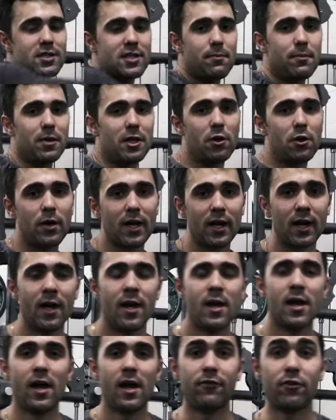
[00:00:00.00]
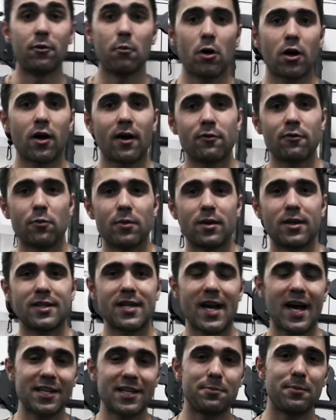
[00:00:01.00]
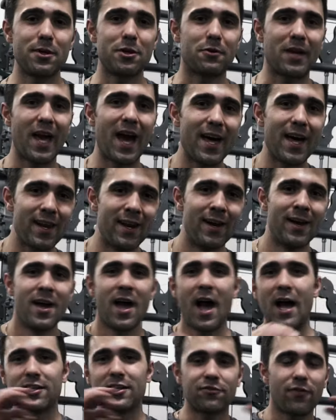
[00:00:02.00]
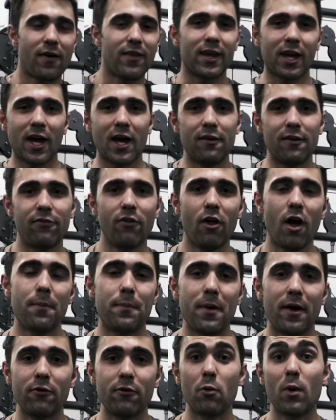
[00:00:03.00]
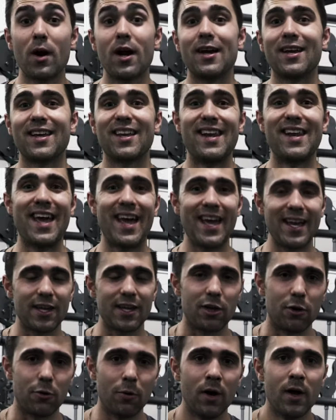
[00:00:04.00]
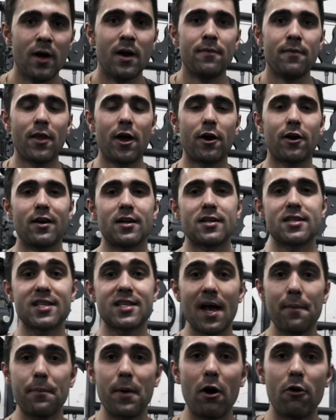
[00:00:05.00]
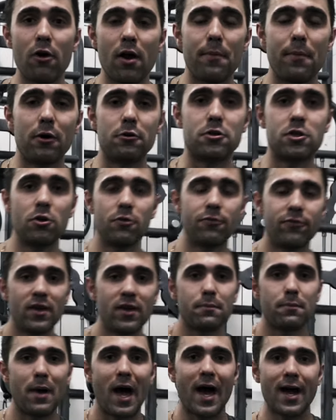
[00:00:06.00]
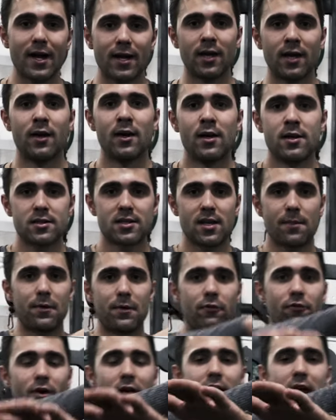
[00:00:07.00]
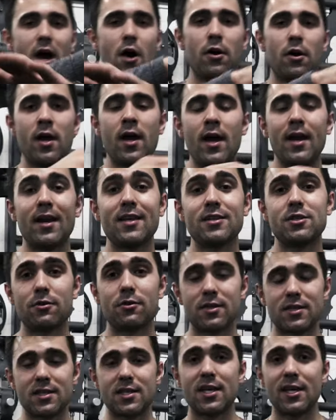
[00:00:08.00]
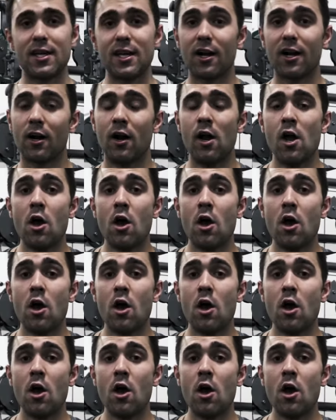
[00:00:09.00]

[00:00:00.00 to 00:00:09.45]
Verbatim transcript: see me doing. If you're more comfortable in attachment, you can. I just find they kind of flop everywhere and can hit you. Now you're going to step out about 2 feet back, stepping right out. And as you can see here,